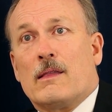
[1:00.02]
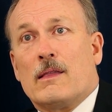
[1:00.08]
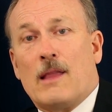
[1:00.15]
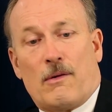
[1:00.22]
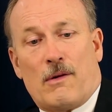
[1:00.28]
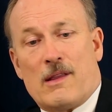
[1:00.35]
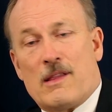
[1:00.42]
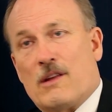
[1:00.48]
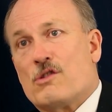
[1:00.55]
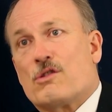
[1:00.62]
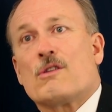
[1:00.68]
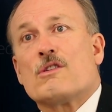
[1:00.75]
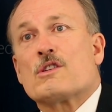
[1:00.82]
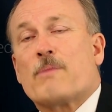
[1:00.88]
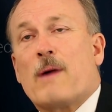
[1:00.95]
They were in the
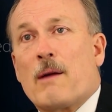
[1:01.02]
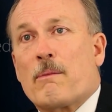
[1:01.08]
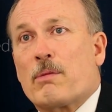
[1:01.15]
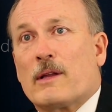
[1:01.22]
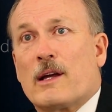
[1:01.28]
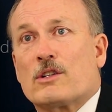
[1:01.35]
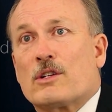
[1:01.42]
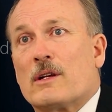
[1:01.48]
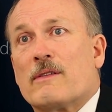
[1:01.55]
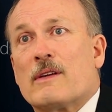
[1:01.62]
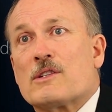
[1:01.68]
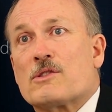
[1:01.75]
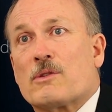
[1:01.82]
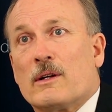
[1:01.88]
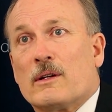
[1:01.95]
Druze population of
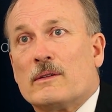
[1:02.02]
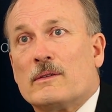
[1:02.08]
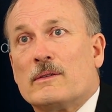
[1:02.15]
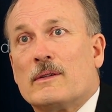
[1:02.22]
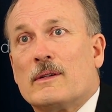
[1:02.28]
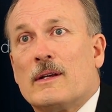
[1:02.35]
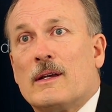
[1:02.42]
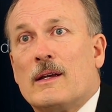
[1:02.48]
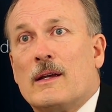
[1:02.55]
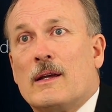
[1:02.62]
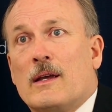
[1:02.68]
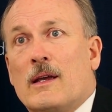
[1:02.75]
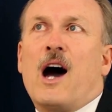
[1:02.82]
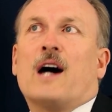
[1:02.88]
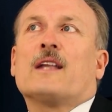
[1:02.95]
Israel.
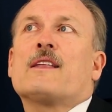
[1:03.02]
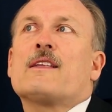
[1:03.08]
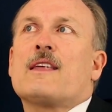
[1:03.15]
All